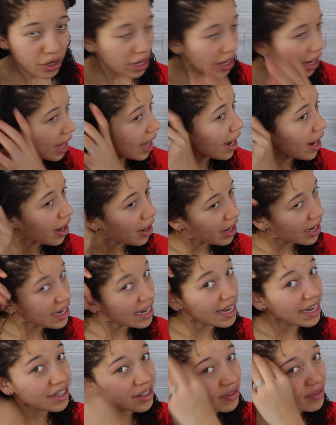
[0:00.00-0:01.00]
your hair and
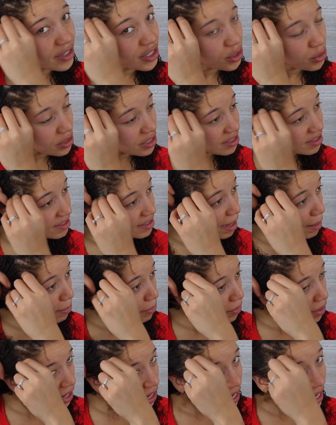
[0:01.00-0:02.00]
individually
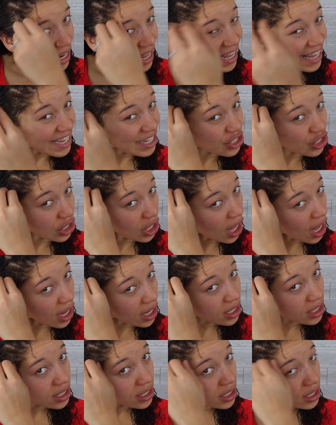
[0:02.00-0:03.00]
separate each
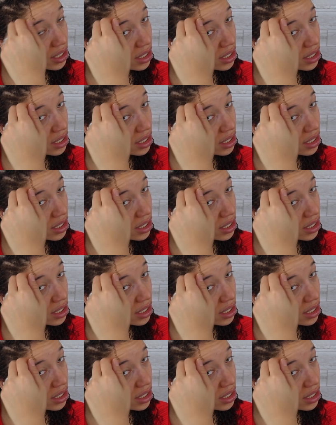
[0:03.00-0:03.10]
lock